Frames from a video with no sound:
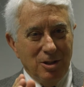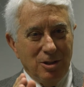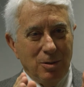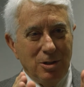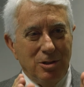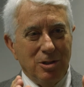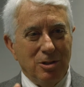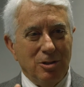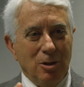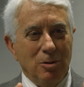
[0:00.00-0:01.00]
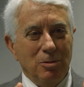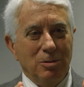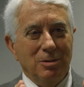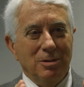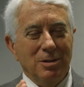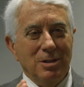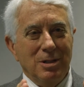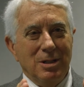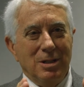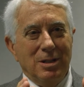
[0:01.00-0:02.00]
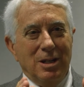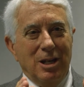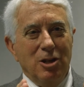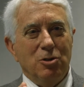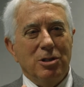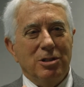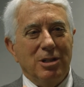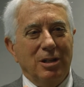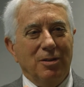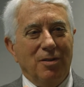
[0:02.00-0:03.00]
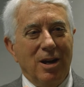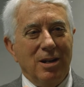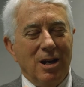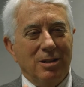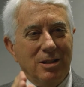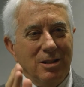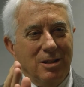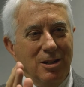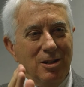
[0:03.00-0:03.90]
So it is just so interesting to find out that